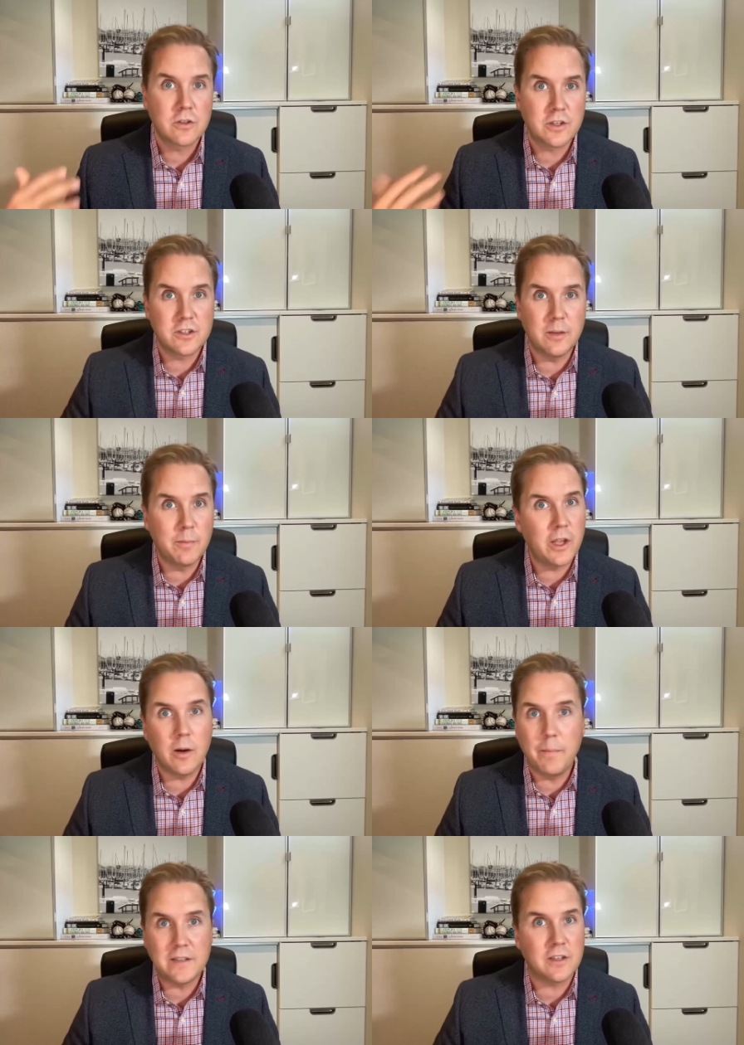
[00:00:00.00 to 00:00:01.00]
So the
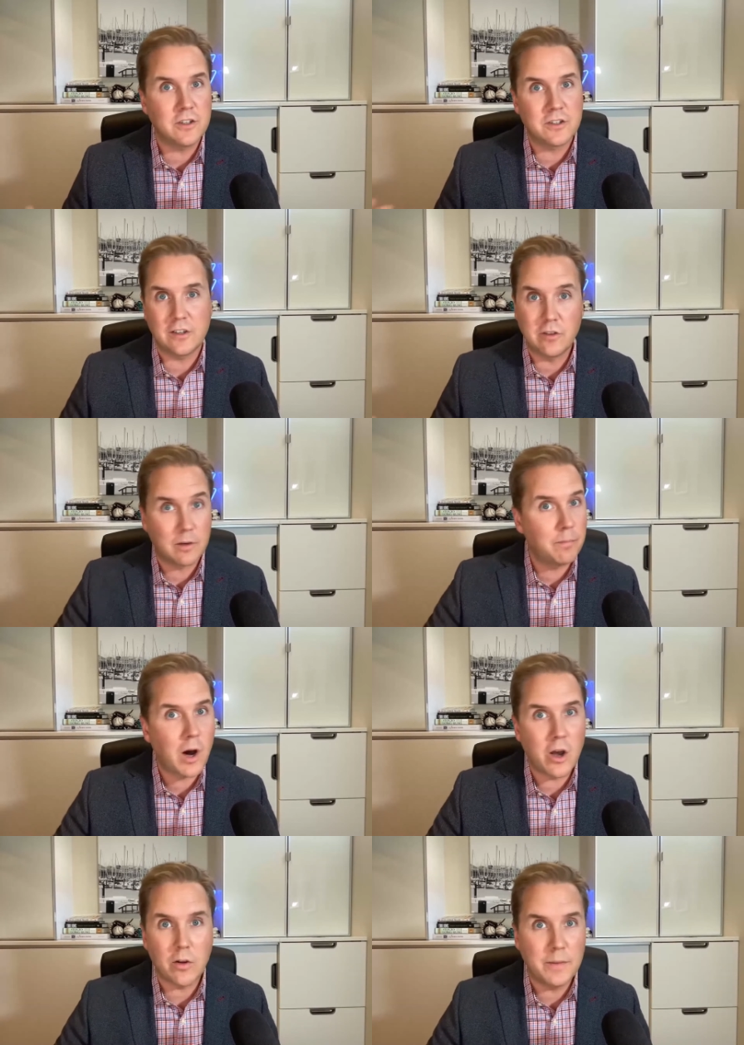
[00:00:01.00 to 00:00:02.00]
simulator basically just says, look,
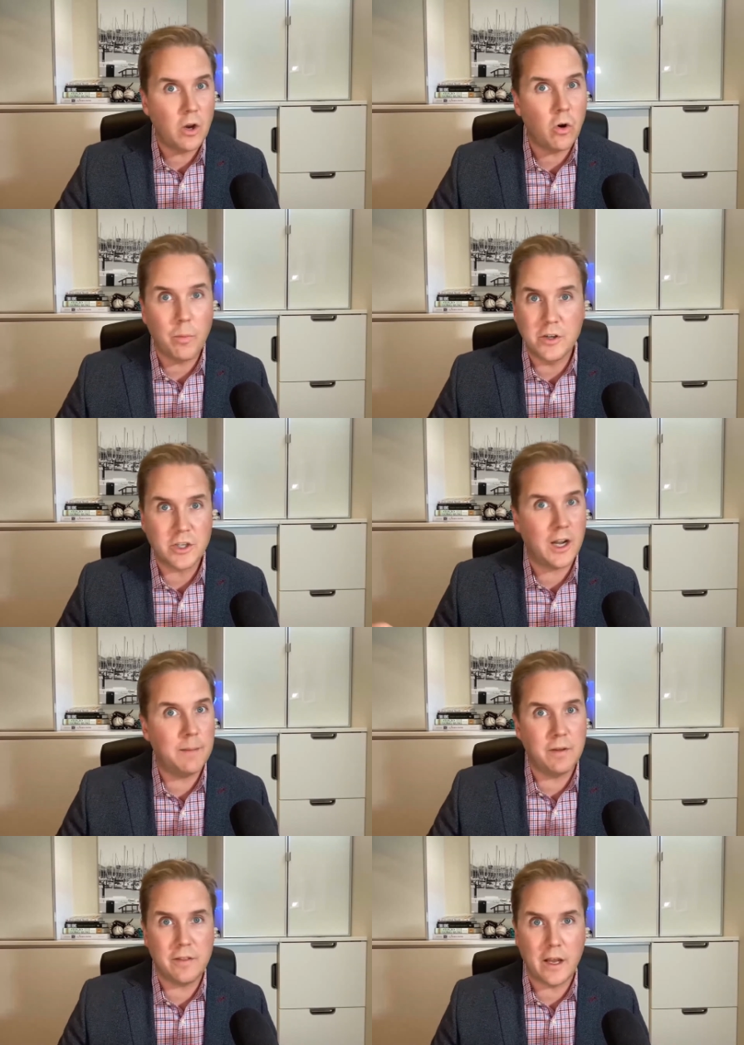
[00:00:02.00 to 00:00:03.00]
model me a whole bunch of
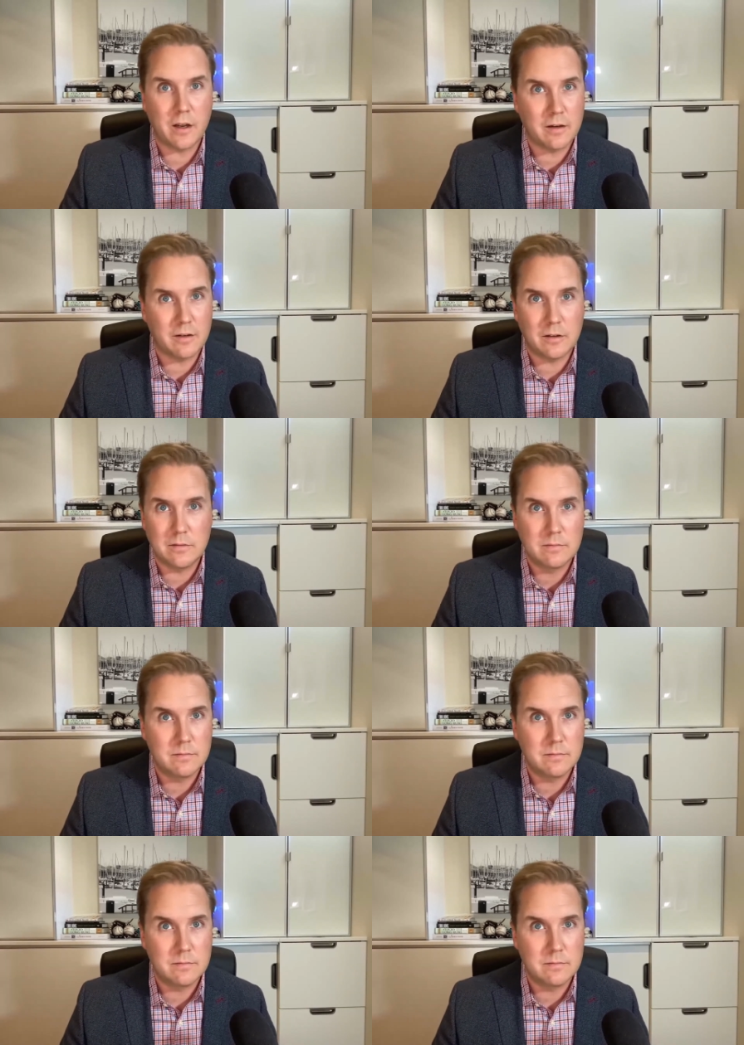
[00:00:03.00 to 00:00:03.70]
hypothetical